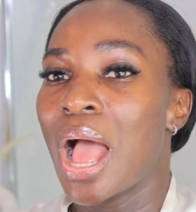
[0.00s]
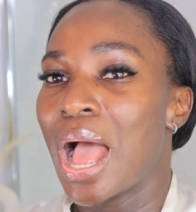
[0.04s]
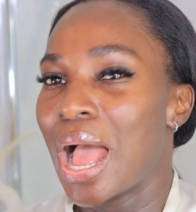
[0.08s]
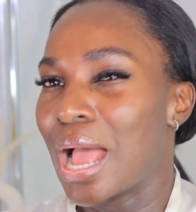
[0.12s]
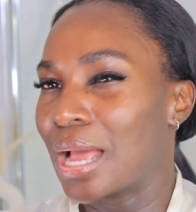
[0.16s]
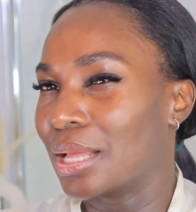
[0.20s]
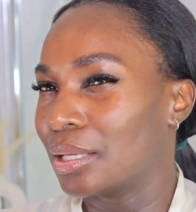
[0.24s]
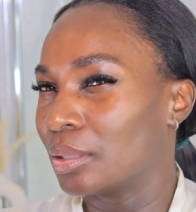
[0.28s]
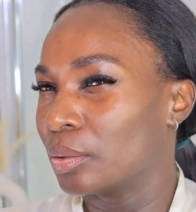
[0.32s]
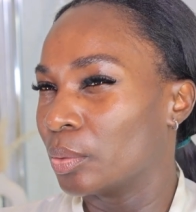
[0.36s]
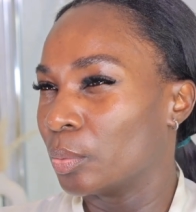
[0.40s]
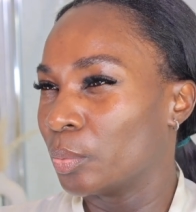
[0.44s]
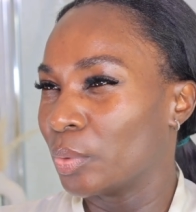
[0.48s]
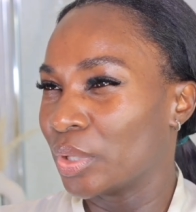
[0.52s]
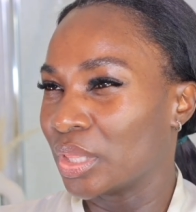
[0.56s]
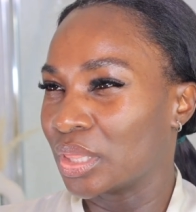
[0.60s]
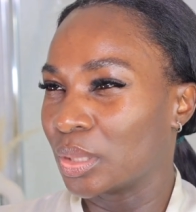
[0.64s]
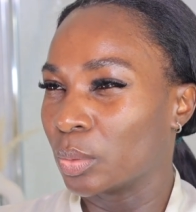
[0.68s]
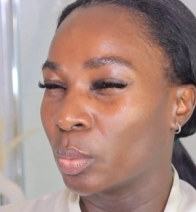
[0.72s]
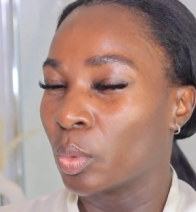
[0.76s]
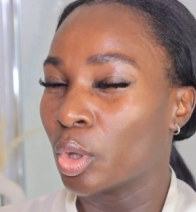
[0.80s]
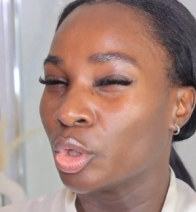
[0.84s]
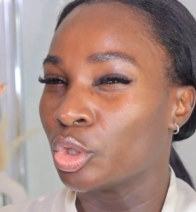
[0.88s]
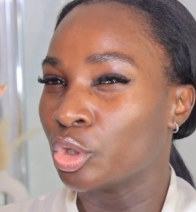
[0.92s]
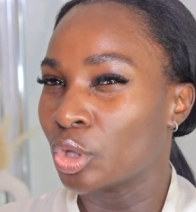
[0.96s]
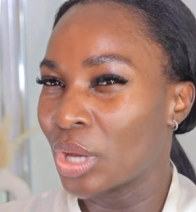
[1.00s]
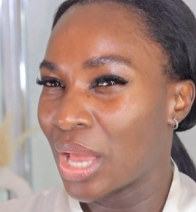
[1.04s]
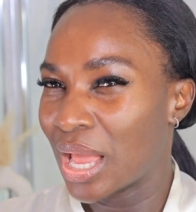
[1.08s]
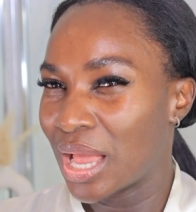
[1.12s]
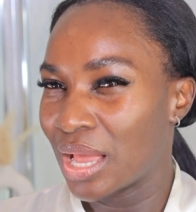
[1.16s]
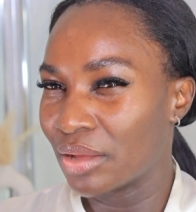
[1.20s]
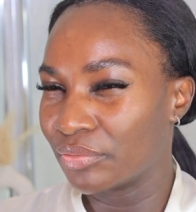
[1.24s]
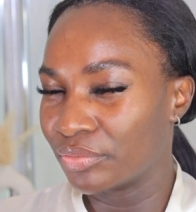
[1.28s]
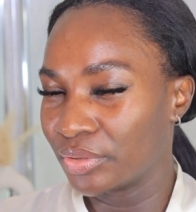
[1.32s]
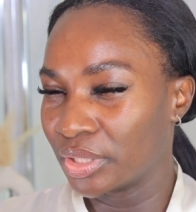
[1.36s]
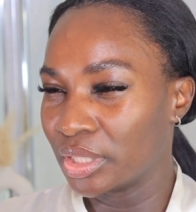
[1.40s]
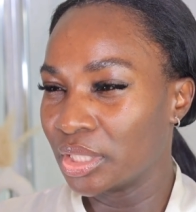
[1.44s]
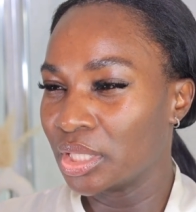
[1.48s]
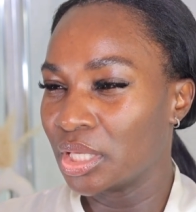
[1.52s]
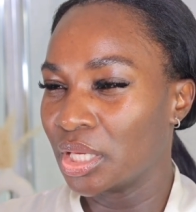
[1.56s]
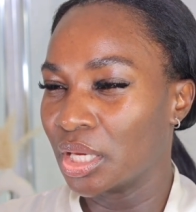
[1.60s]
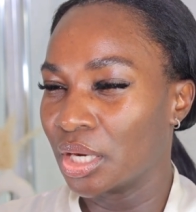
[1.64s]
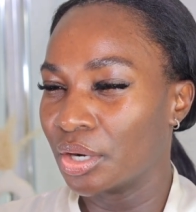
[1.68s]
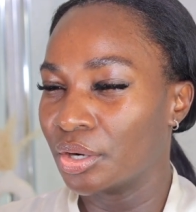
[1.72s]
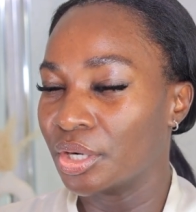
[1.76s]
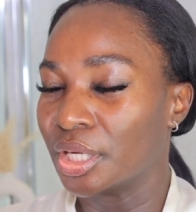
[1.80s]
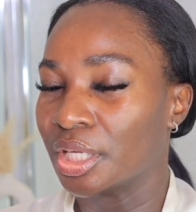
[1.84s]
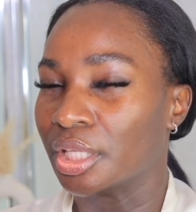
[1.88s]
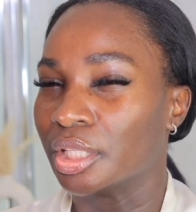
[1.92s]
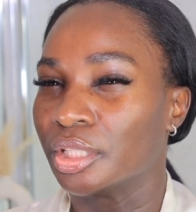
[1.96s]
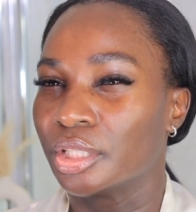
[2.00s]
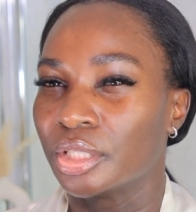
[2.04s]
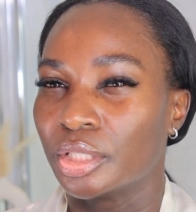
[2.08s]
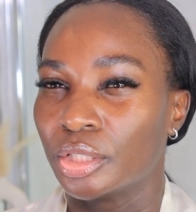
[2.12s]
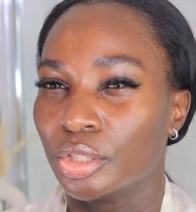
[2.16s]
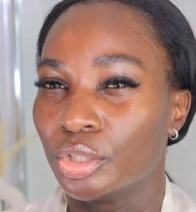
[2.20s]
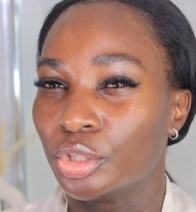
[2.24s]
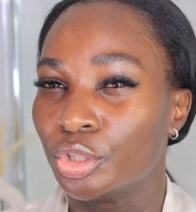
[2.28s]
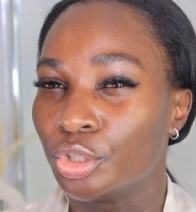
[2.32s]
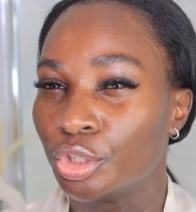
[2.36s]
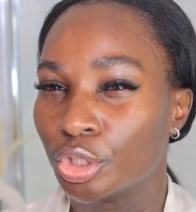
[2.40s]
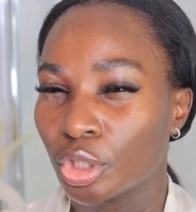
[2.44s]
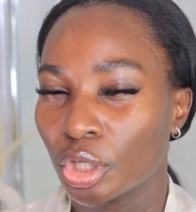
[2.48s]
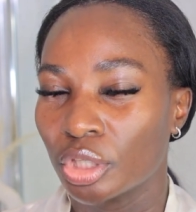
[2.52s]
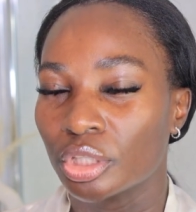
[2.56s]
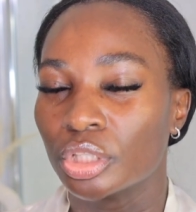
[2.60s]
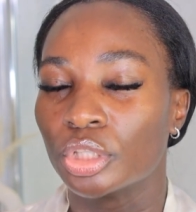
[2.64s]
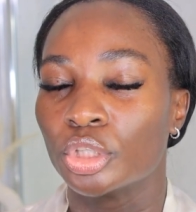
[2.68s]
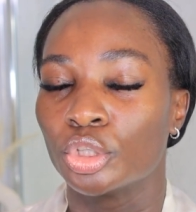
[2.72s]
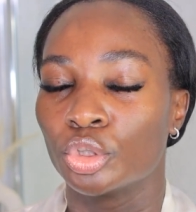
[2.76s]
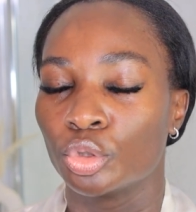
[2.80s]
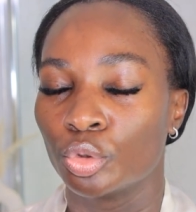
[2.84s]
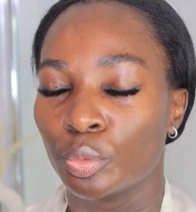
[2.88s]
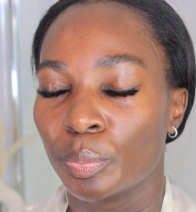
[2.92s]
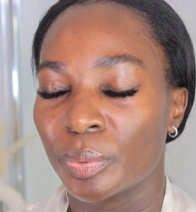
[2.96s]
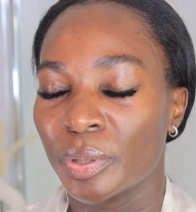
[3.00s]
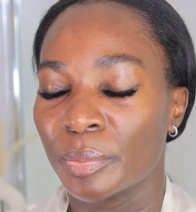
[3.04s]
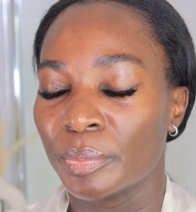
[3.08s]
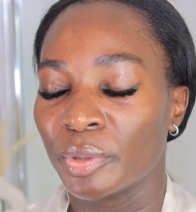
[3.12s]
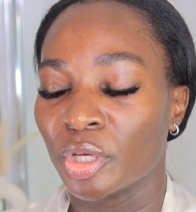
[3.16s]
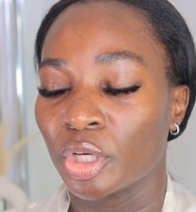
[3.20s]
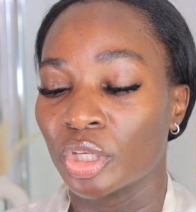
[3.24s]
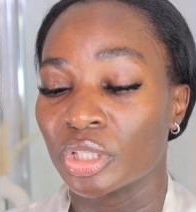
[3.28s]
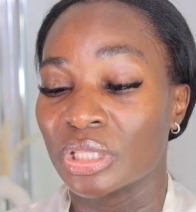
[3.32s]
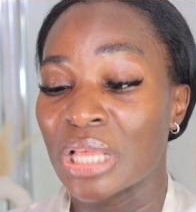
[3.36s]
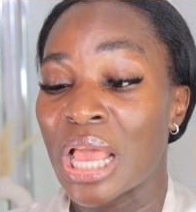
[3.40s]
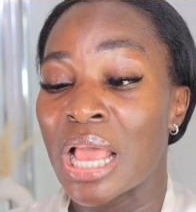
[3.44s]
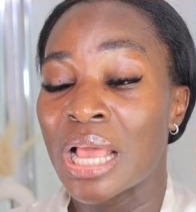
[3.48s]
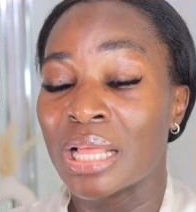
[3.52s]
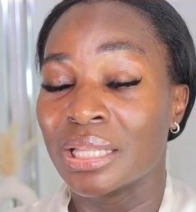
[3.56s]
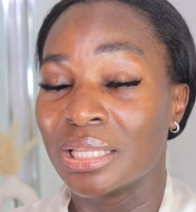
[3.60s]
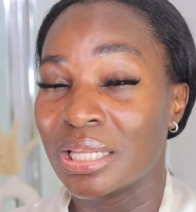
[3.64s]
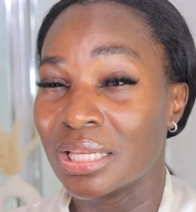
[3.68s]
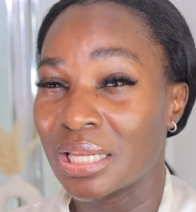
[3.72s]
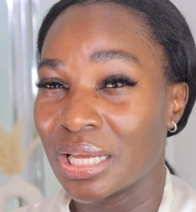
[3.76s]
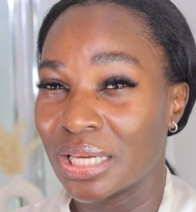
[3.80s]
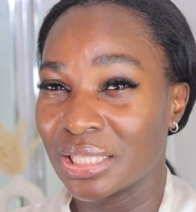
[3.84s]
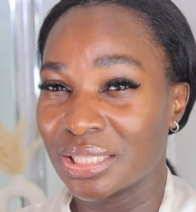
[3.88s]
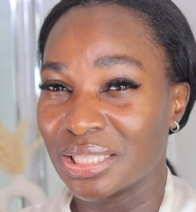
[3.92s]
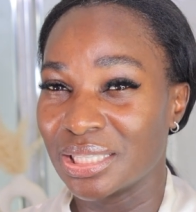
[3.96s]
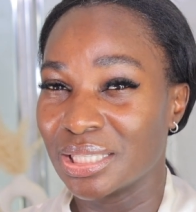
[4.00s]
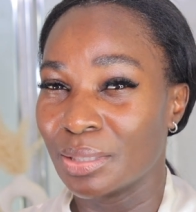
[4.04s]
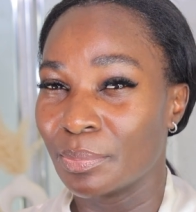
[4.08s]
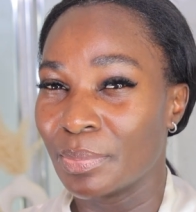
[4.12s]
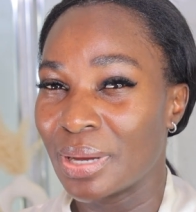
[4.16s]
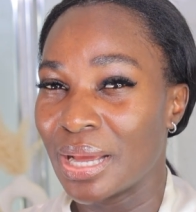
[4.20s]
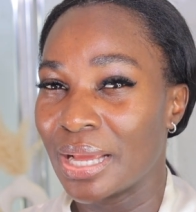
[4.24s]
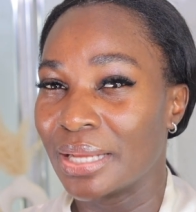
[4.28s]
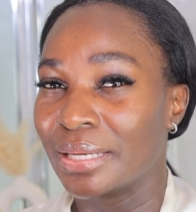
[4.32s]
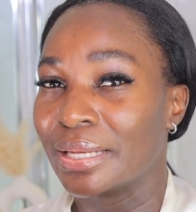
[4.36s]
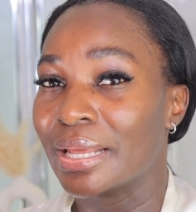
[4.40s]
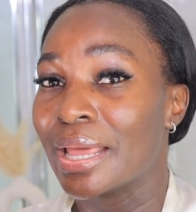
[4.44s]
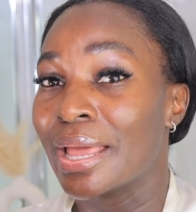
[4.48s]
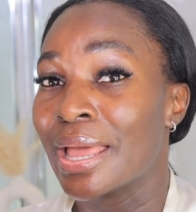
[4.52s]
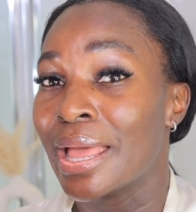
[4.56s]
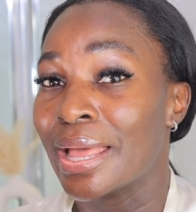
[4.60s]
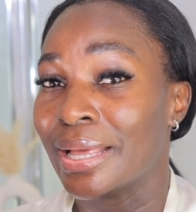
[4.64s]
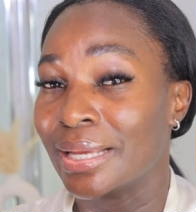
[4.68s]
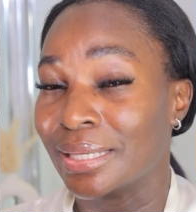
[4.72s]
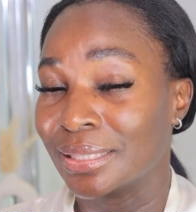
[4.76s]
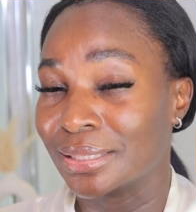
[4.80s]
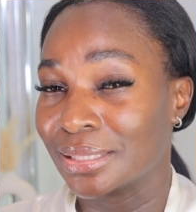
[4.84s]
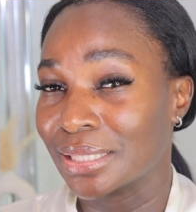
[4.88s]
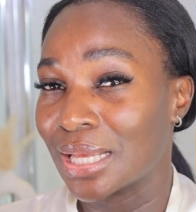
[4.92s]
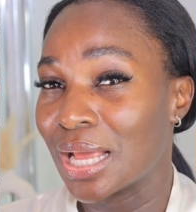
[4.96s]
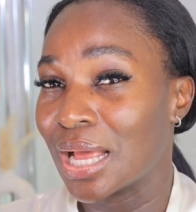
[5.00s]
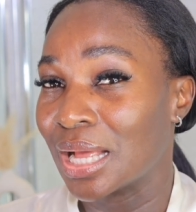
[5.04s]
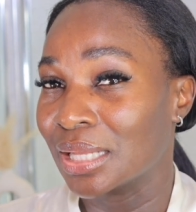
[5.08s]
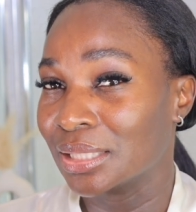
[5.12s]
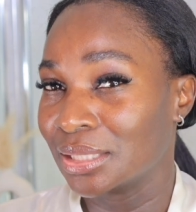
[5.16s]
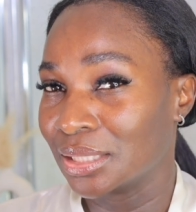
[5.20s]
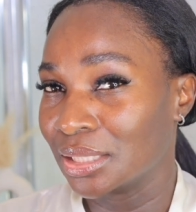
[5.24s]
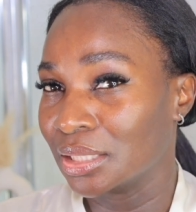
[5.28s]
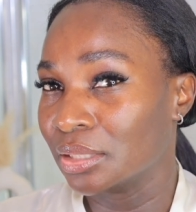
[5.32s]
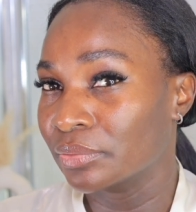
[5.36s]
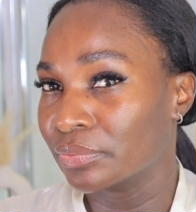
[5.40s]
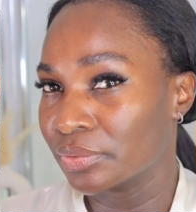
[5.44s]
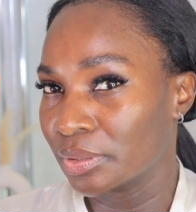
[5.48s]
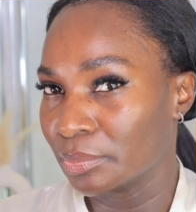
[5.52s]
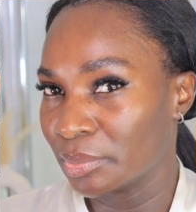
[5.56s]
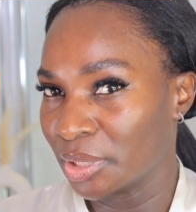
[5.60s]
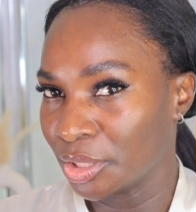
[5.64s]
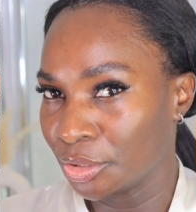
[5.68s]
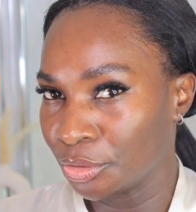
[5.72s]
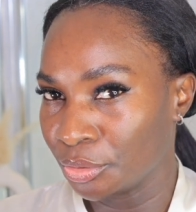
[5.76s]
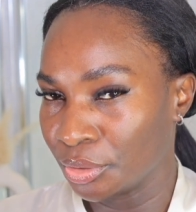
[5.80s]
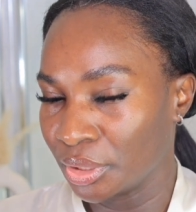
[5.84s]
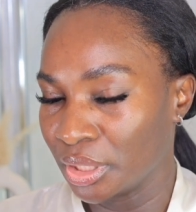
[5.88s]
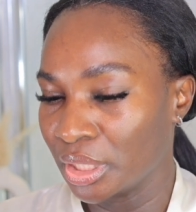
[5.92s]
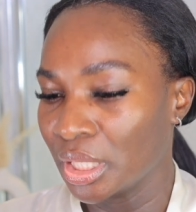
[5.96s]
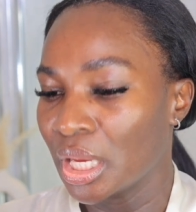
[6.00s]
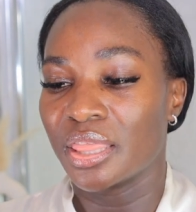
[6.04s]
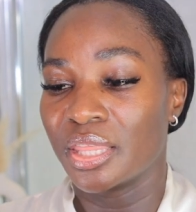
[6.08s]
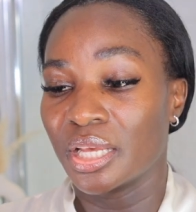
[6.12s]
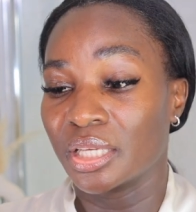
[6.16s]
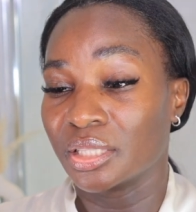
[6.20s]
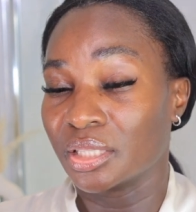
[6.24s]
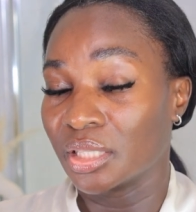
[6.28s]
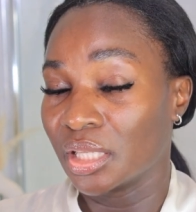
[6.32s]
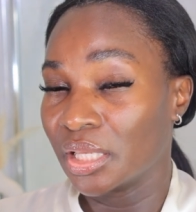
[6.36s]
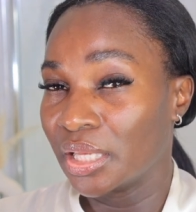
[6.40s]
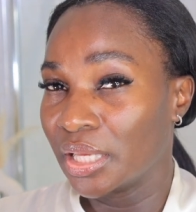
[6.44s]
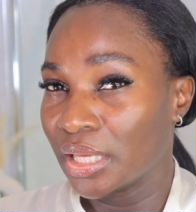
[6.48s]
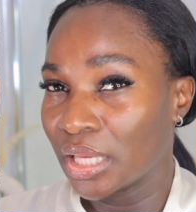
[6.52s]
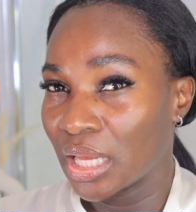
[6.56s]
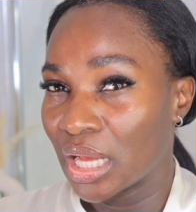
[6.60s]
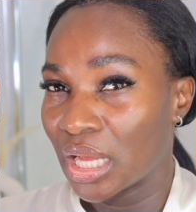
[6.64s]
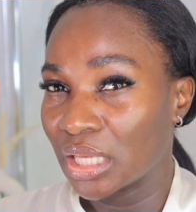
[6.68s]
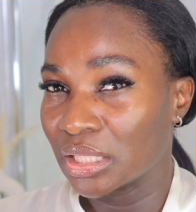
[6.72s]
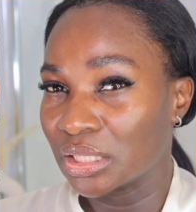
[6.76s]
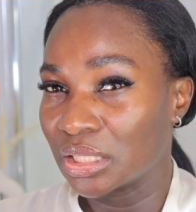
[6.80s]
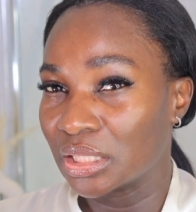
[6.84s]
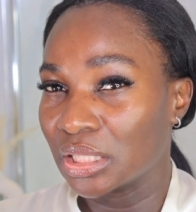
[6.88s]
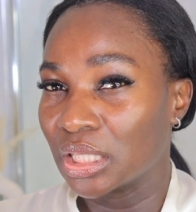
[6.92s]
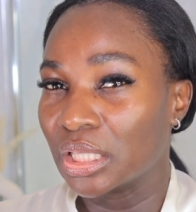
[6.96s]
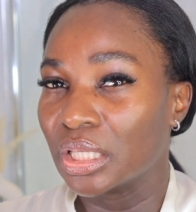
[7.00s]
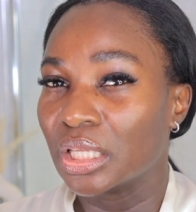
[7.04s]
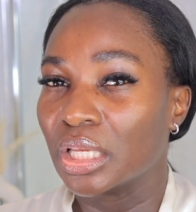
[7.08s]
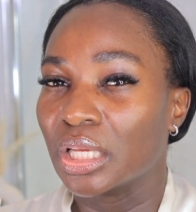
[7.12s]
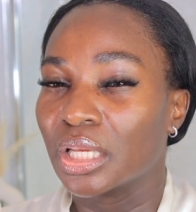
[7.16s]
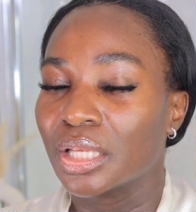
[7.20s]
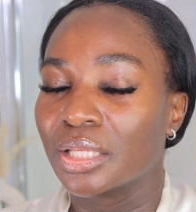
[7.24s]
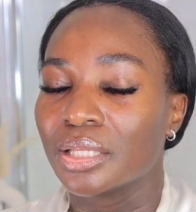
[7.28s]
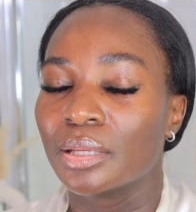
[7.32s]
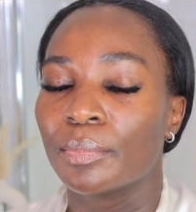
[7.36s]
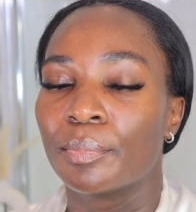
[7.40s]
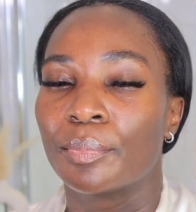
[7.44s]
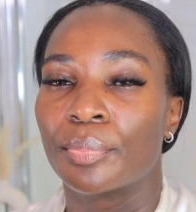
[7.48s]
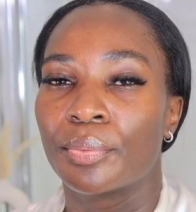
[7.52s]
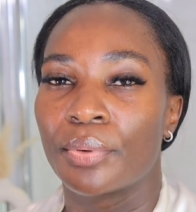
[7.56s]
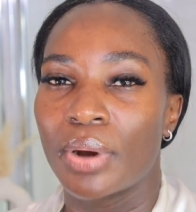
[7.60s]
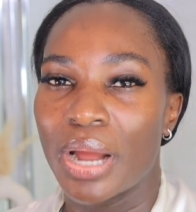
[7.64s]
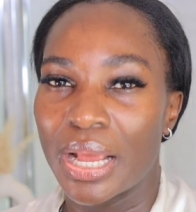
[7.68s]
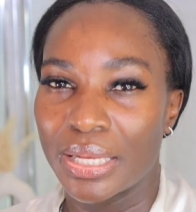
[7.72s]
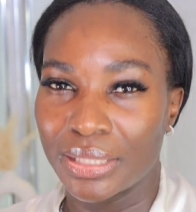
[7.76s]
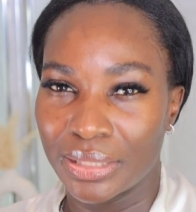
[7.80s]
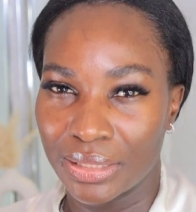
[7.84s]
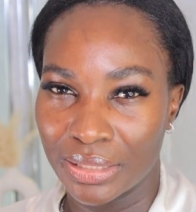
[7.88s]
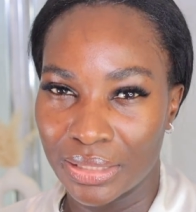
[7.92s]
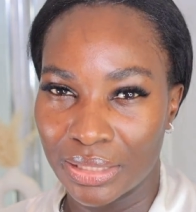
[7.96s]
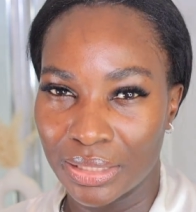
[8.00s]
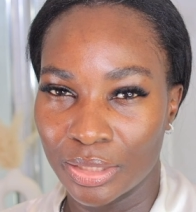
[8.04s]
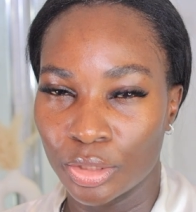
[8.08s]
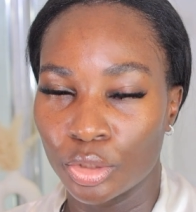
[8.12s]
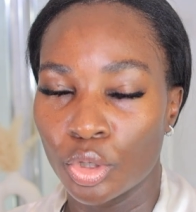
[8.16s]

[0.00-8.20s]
and with what you have in here is just super, because the niacinamide is anti-inflammatory, the azelaic acid is brightening.